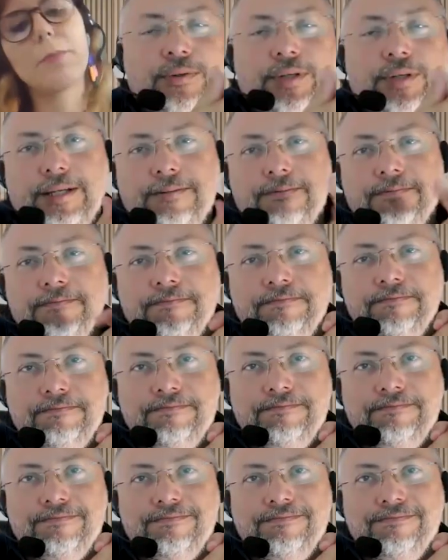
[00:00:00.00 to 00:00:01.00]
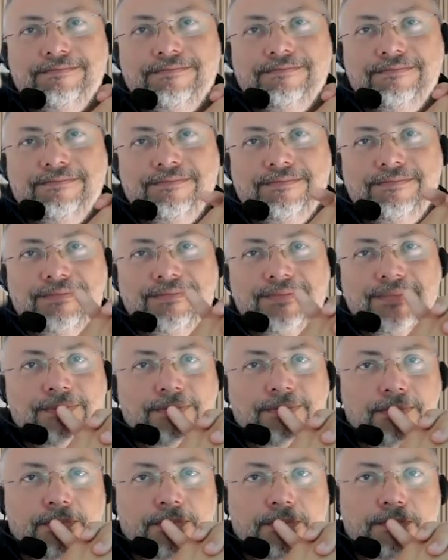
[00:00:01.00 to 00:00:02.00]
about the difference between
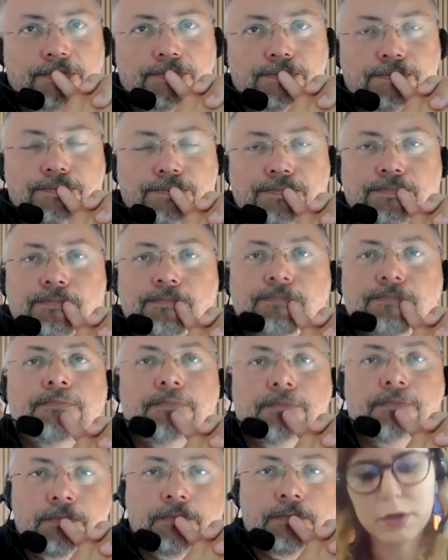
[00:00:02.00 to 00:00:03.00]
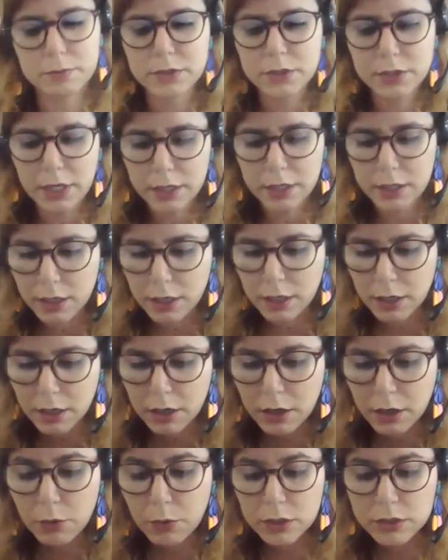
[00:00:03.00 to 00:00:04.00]
these programs, our programs. Like,
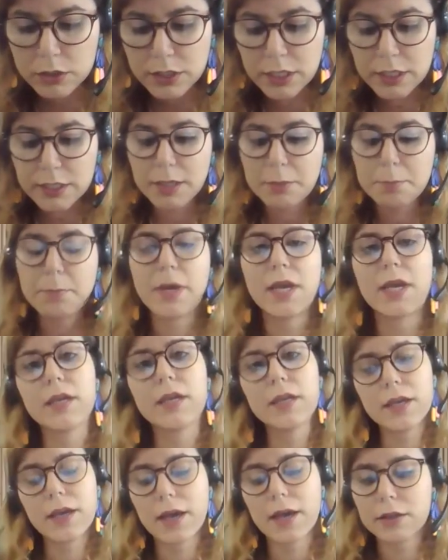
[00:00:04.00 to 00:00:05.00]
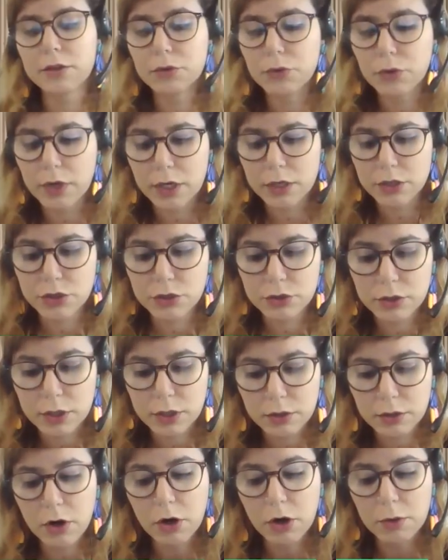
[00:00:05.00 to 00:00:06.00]
what are the main
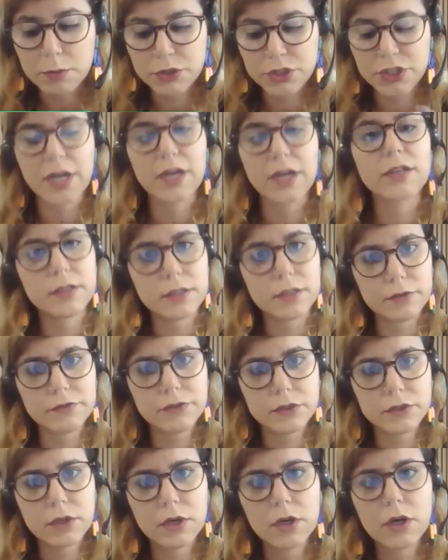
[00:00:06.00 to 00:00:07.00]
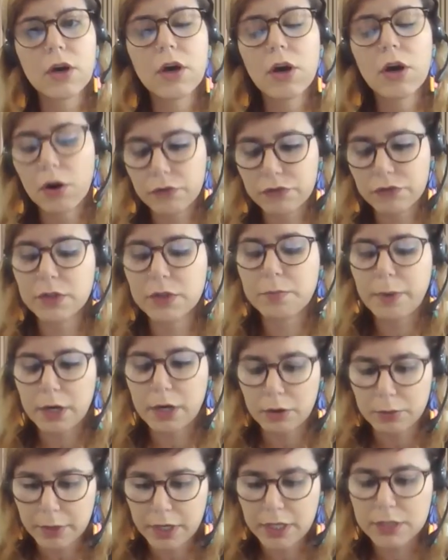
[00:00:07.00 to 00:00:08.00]
educational objectives of the
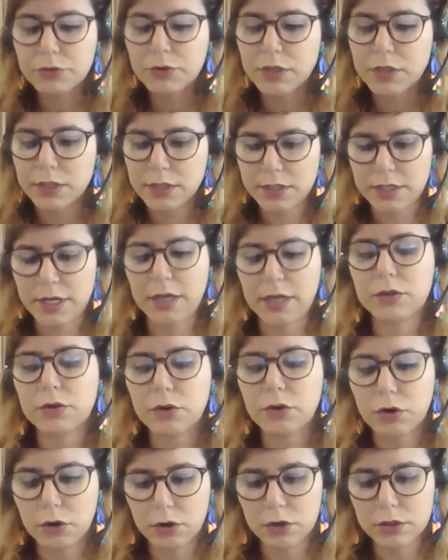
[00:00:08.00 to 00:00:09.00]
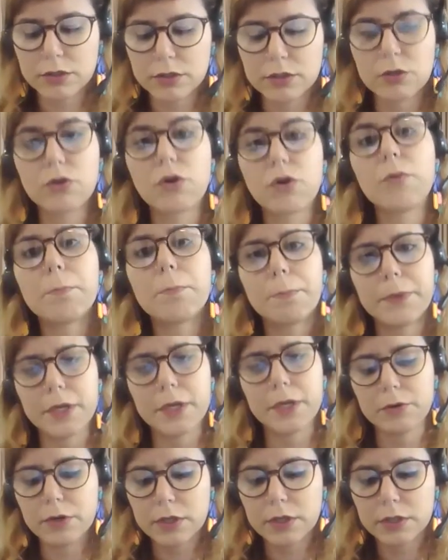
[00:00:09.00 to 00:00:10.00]
parametric design course
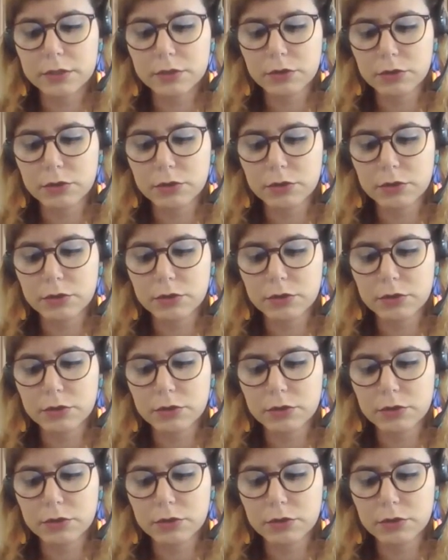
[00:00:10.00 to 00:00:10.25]
compared